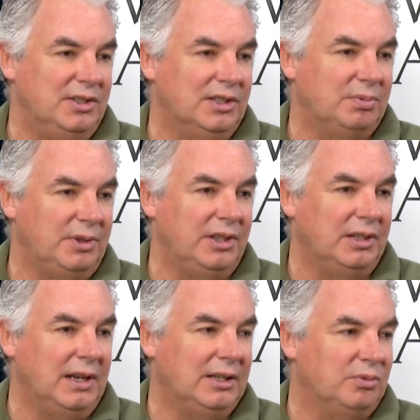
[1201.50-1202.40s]
this within the
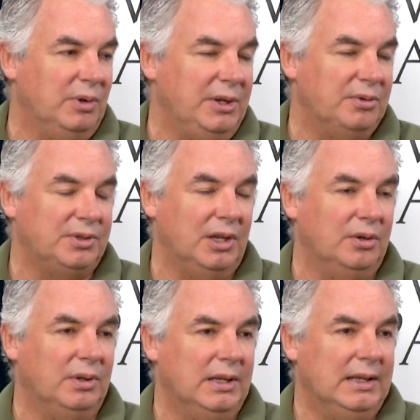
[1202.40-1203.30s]
next week or
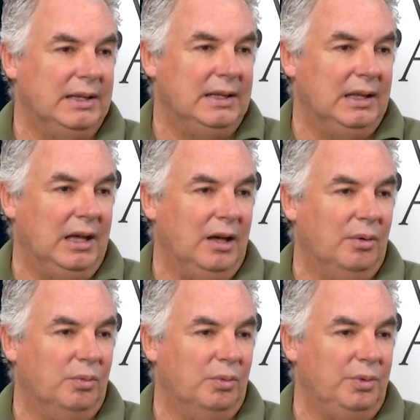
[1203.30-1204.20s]
so,
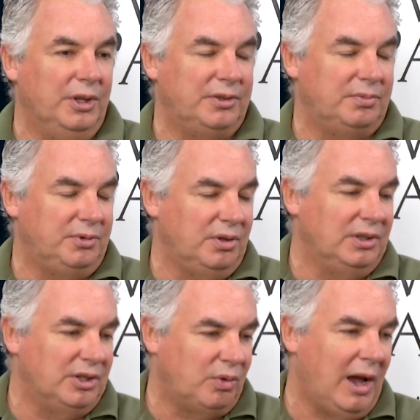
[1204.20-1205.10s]
during
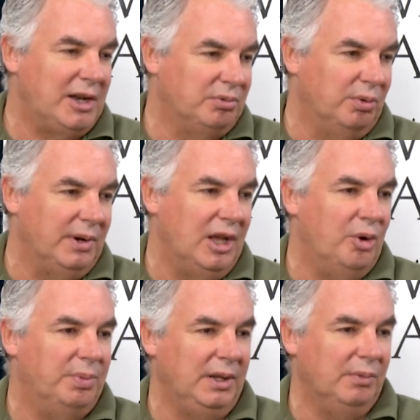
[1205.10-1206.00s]
this gradual
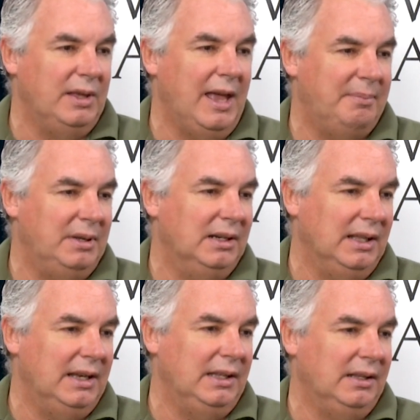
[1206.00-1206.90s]
reopening, we have been
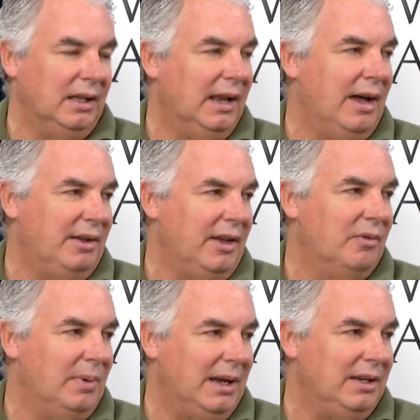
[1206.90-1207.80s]
allowing
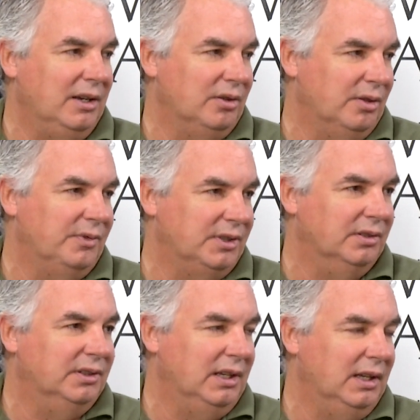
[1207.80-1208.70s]
everybody into the
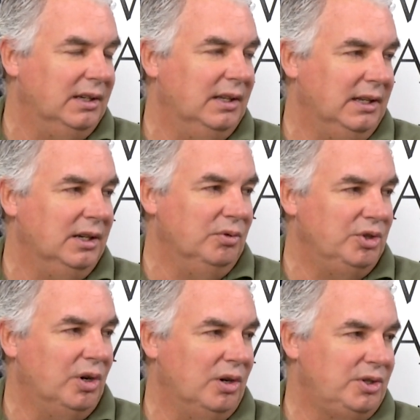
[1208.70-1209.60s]
facility at no
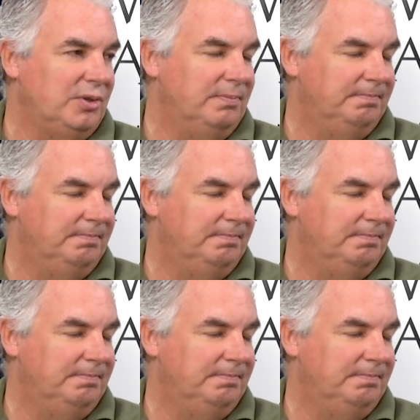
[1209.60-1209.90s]
charge.